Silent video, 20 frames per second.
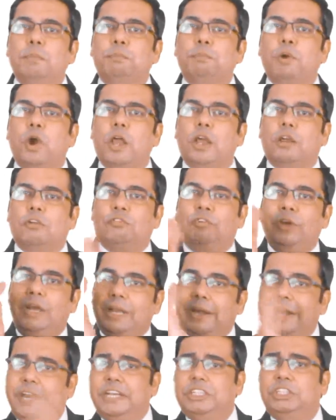product
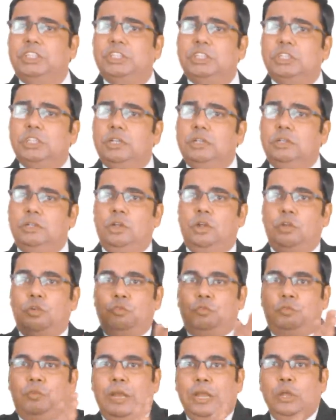filtration,
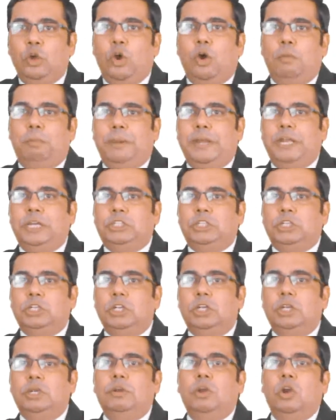filling
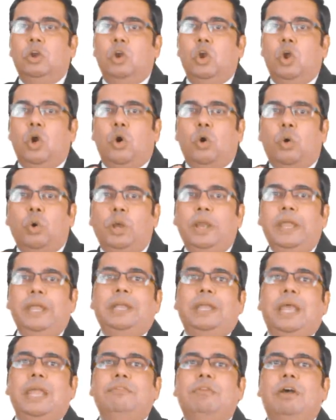operation,
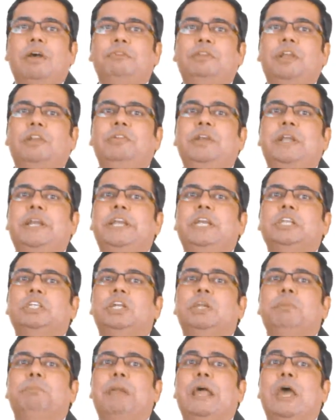Holding time after
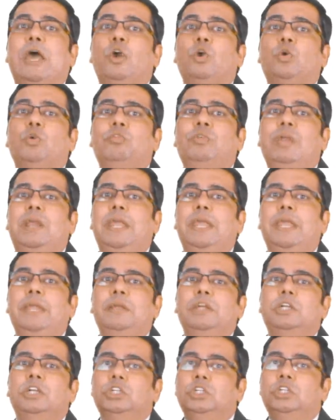filtration prior to
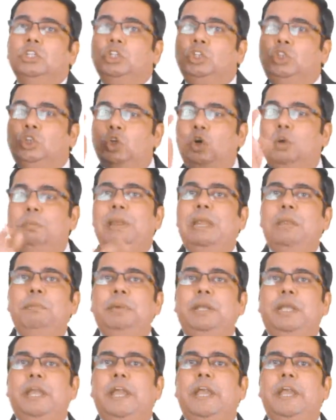filling should be
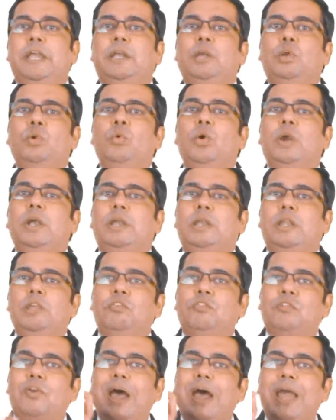limited to a
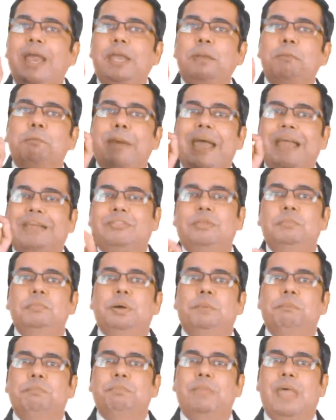defined
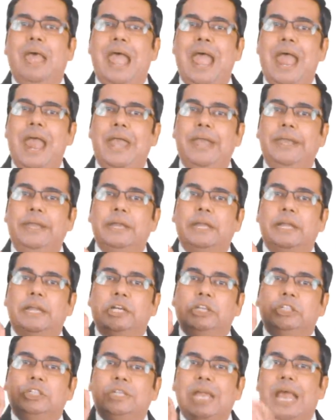maximum and
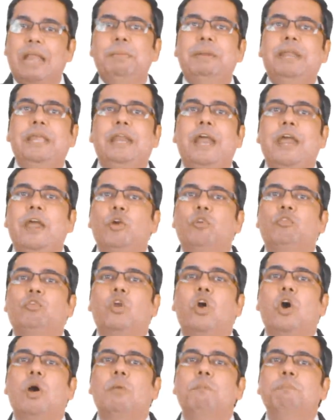shall be derived
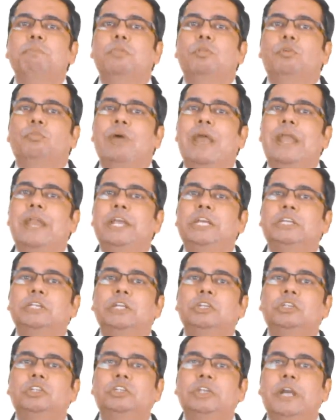from
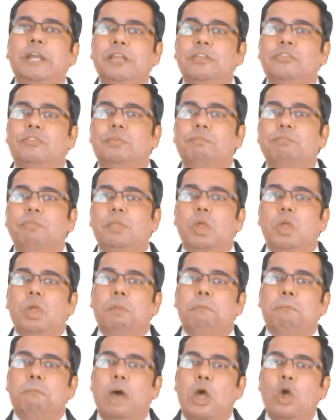validation studies.
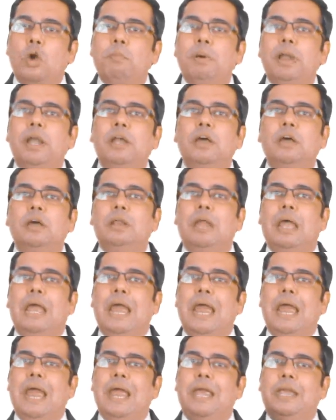Bioburden
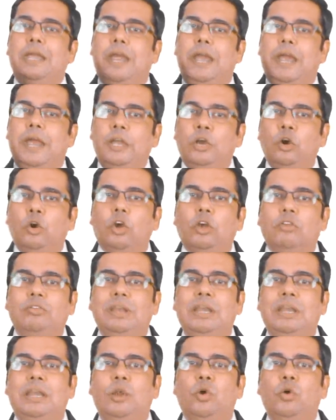and
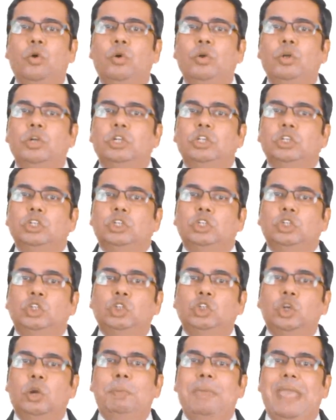endotoxin load
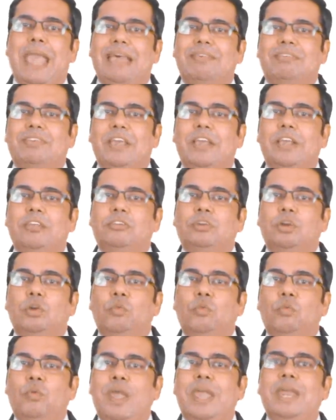should be assessed
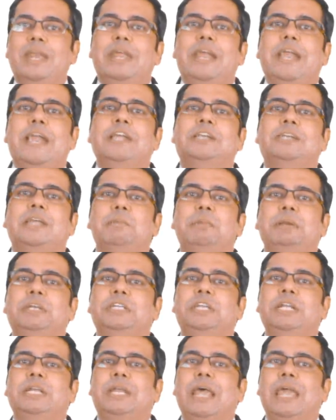when
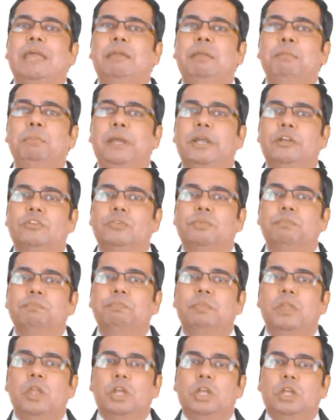establishing time limits.
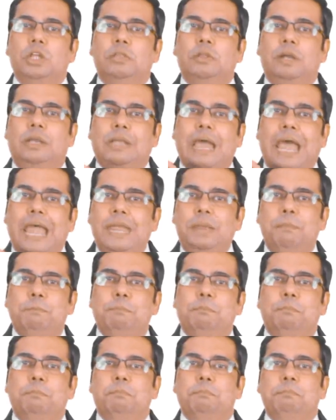The
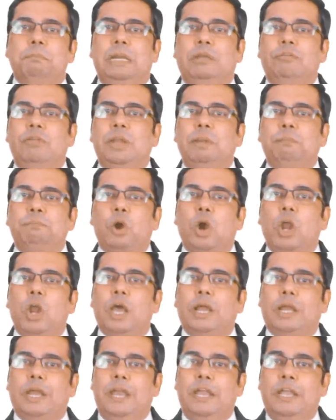time between
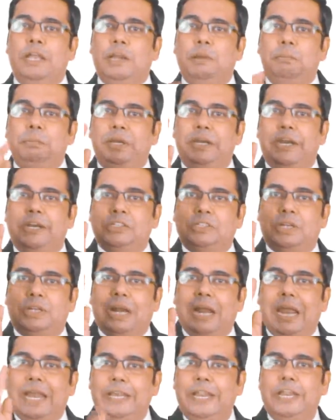product intermediate
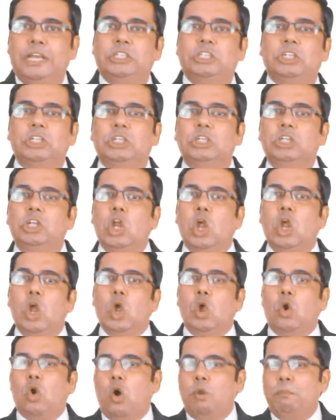sterilization,
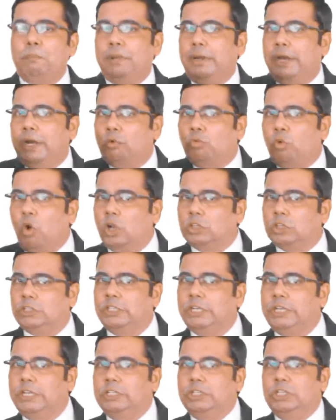component
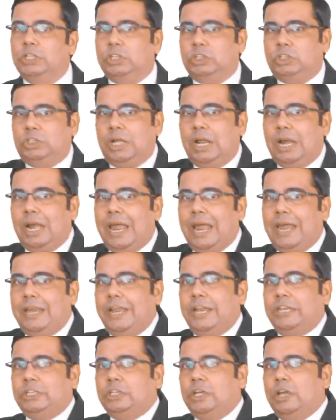washing,
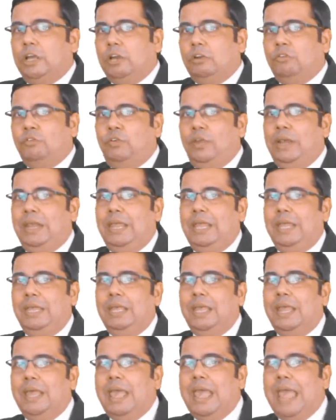sterilization, filling
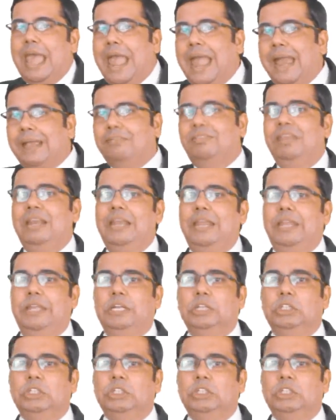and sealing